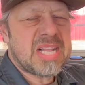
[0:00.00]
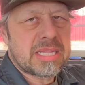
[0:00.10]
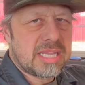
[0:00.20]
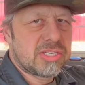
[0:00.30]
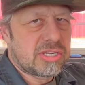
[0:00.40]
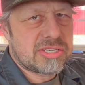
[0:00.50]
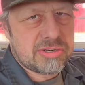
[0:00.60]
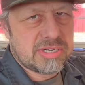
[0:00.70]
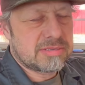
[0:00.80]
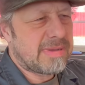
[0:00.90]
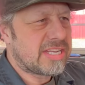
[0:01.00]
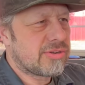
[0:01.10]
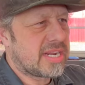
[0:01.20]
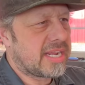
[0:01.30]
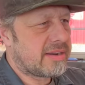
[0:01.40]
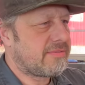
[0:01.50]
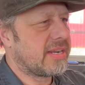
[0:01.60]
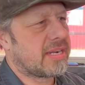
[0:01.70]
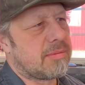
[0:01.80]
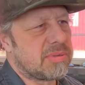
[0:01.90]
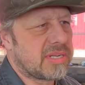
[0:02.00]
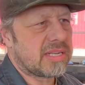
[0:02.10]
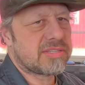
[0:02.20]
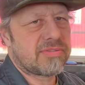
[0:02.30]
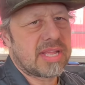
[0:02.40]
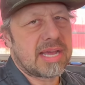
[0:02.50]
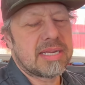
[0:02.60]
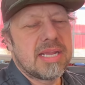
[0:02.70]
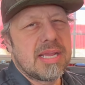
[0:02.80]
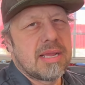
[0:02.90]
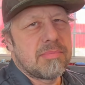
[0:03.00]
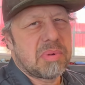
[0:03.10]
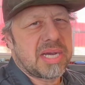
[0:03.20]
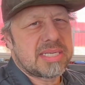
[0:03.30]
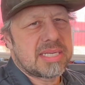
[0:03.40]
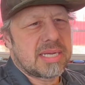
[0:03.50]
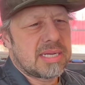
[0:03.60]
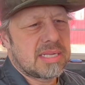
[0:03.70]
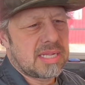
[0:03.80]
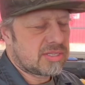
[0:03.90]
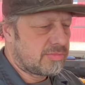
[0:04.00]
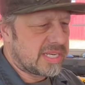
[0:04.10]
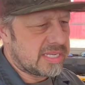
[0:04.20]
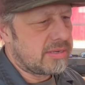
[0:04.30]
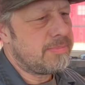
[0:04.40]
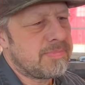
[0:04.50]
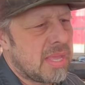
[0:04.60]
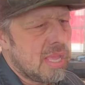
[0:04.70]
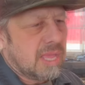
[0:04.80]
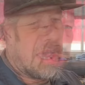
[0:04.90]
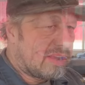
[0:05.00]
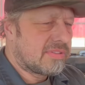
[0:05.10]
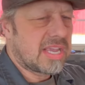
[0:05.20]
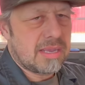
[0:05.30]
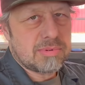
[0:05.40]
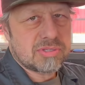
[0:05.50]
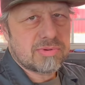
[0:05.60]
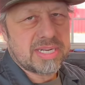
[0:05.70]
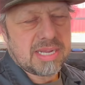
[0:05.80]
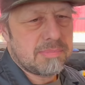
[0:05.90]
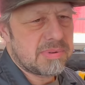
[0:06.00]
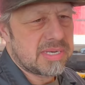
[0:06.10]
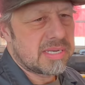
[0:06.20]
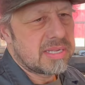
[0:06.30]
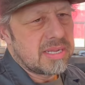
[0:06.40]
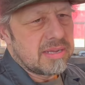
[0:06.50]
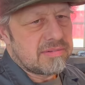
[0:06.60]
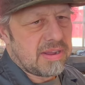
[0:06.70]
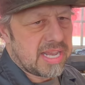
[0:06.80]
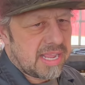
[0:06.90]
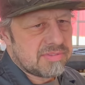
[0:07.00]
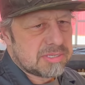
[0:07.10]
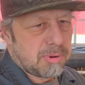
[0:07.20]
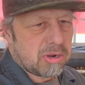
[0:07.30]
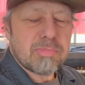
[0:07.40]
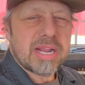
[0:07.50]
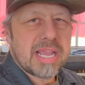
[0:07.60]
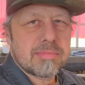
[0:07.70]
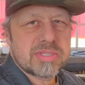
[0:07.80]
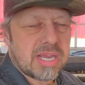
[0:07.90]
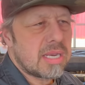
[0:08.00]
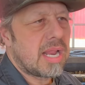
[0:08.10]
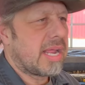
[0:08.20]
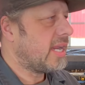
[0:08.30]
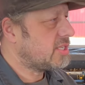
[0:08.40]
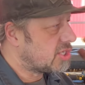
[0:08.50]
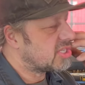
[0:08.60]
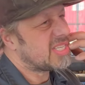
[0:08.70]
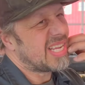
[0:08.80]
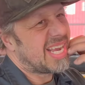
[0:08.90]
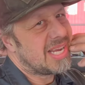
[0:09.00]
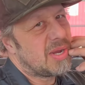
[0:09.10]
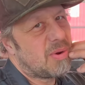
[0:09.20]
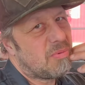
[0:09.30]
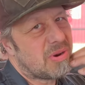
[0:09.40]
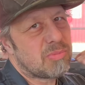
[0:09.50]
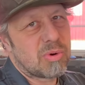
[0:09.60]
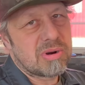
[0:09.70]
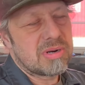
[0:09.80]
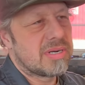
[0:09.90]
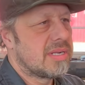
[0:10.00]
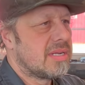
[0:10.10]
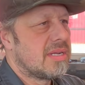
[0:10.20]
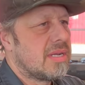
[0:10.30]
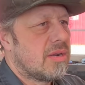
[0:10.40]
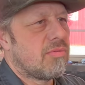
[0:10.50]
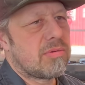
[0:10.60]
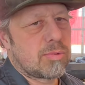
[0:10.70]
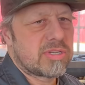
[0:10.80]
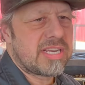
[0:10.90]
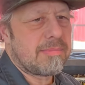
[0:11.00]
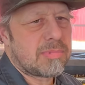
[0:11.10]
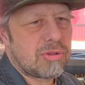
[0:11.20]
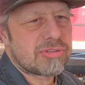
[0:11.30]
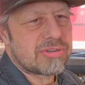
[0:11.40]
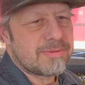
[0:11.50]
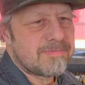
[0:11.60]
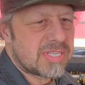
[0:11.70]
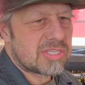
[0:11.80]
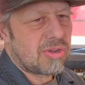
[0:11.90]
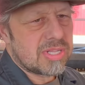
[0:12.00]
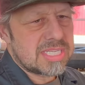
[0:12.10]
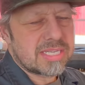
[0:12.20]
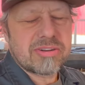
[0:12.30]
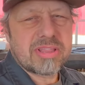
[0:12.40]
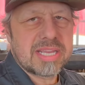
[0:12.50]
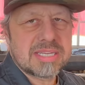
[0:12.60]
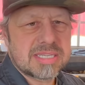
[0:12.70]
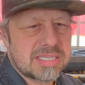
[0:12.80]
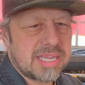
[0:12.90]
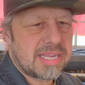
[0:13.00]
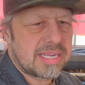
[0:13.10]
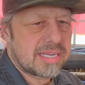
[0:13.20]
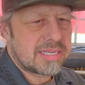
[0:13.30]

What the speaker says: the adjuster is metric. I got to find a couple nuts for that, but that's no big deal. And then we'll have the cables rigged up and finally have this park brake cable done, and that's just one more step closer. Just all these little things that take